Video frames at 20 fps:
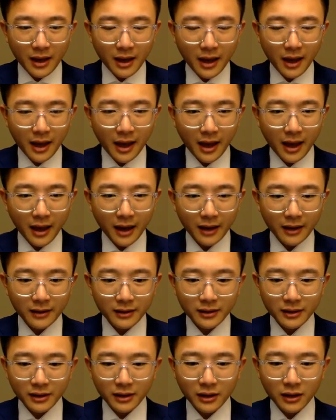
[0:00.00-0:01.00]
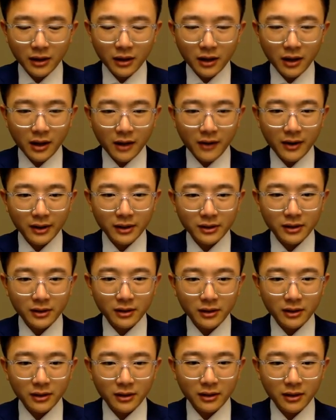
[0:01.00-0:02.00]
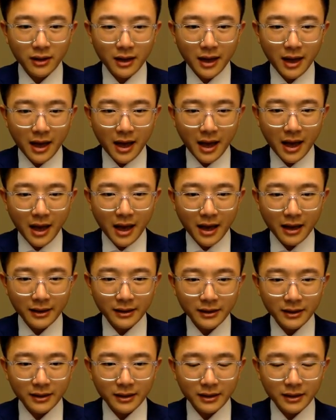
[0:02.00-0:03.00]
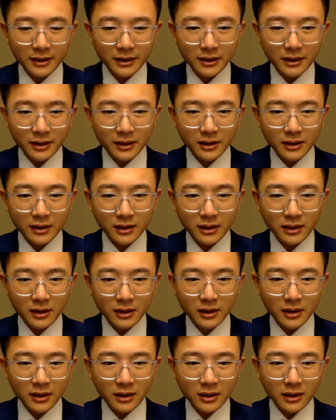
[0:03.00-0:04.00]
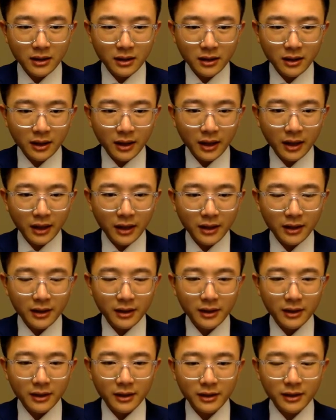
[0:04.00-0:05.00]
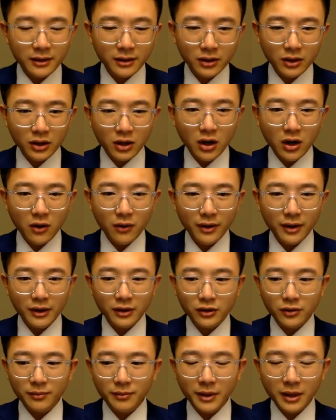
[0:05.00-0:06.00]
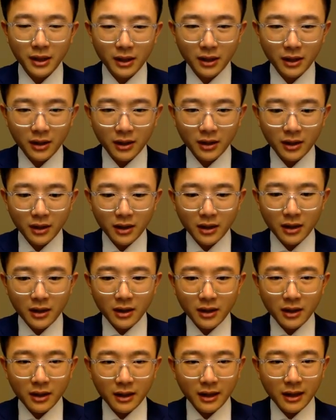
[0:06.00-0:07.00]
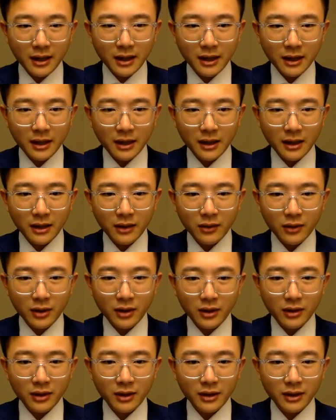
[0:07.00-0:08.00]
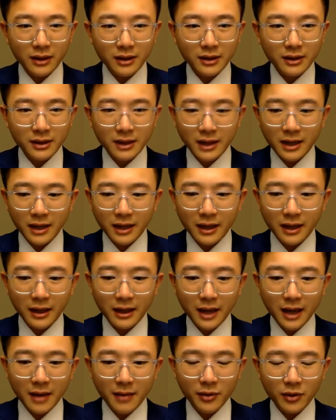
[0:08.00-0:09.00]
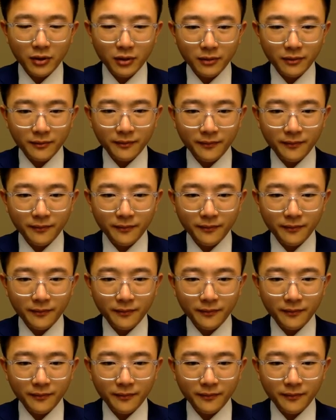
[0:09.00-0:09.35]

and the character as is going to be, we're gonna say label,